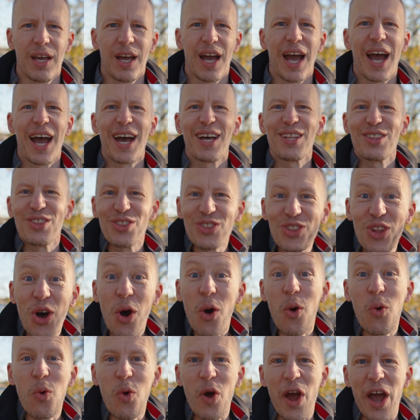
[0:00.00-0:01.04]
And
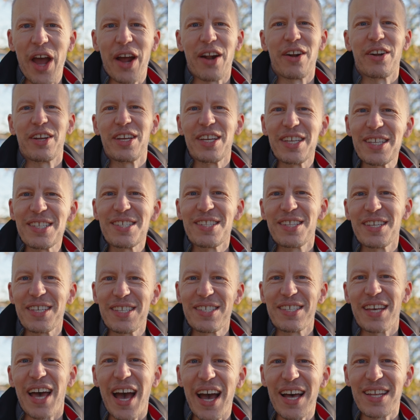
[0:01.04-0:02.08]
nowhere is this
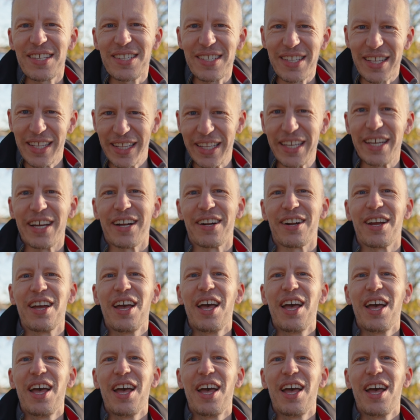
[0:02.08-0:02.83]
as clear